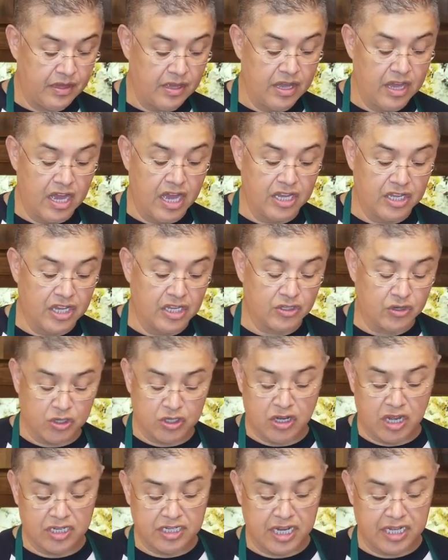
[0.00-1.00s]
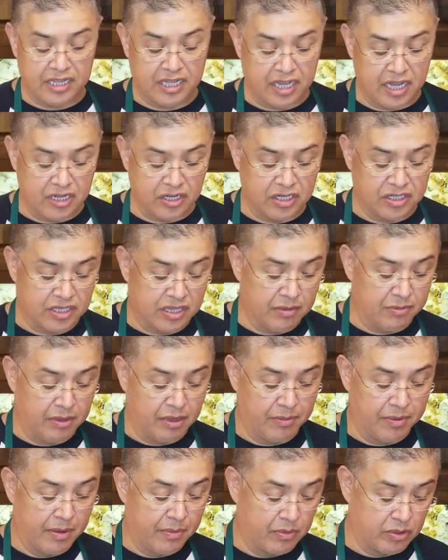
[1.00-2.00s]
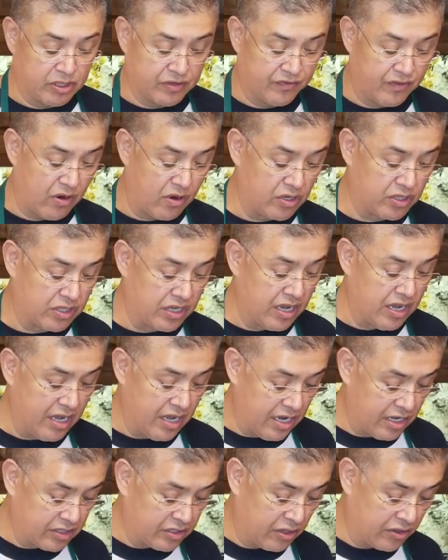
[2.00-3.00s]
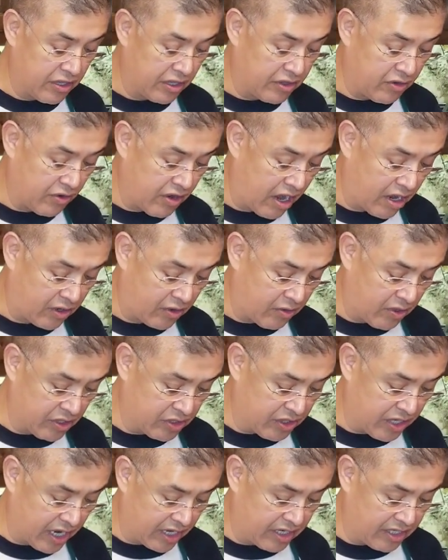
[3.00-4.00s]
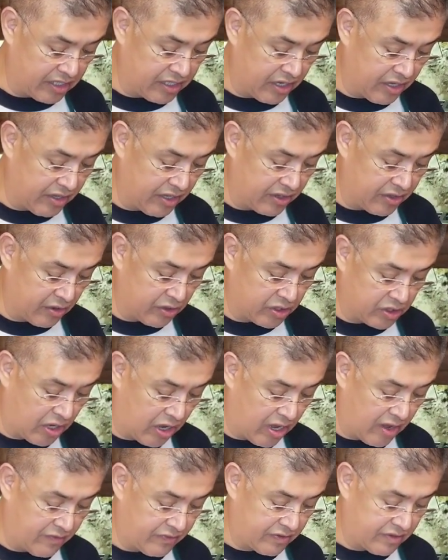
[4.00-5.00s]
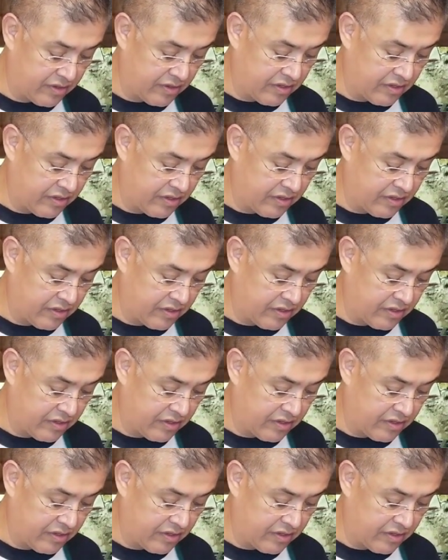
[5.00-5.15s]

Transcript: onions or saute the onions and the bell peppers first so that they're not crunchy. I can tell that they're soft.